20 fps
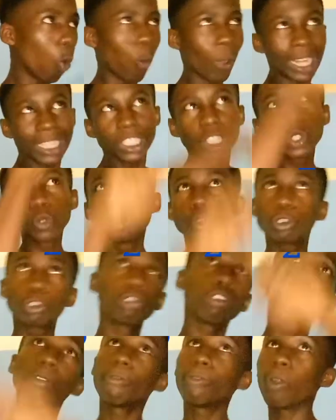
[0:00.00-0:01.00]
1, 2,
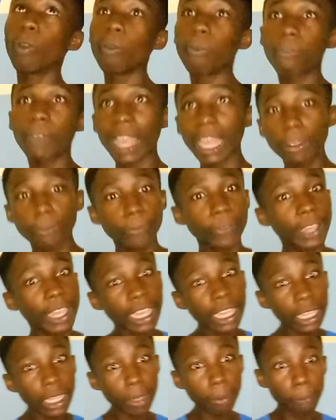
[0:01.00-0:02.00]
3, 4, 5
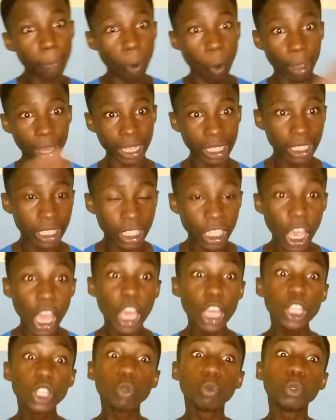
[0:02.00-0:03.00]
key points,
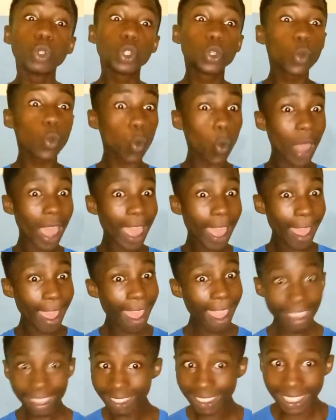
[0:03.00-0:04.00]
you will do
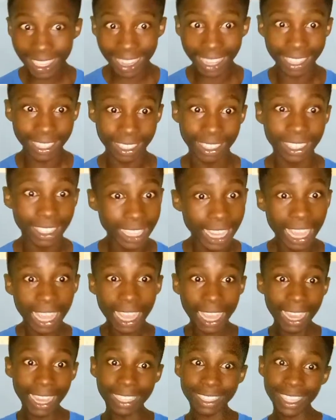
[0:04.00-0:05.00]
excellent
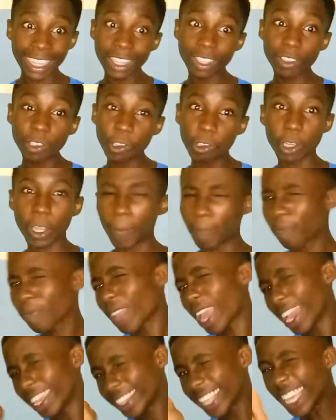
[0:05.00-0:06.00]
in technical drawing.
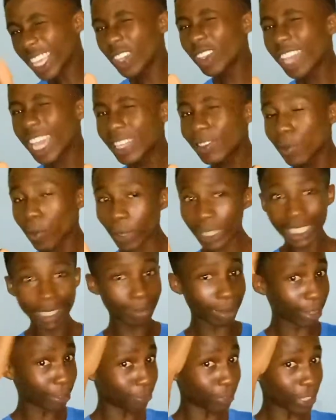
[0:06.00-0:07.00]
Thank you guys for watching
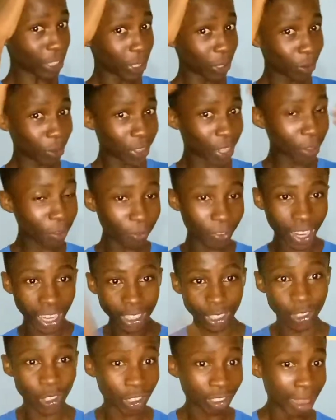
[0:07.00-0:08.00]
my video. Don't forget
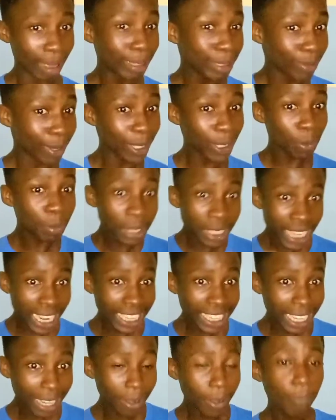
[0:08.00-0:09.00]
to subscribe to my YouTube
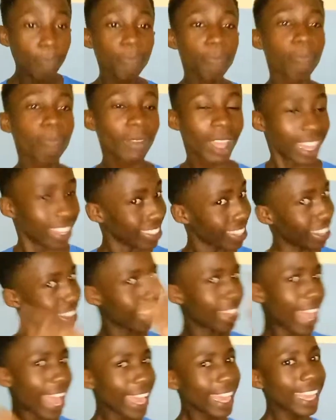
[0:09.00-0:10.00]
channel. Then
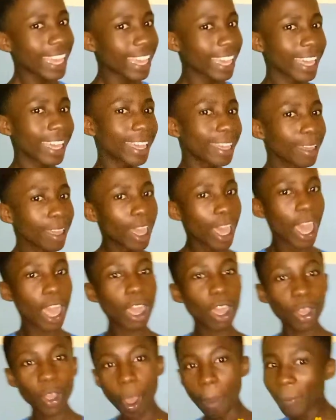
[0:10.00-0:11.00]
like,
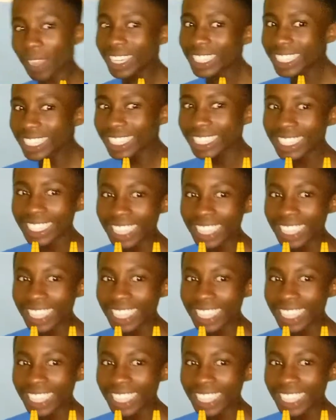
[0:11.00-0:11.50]
comment,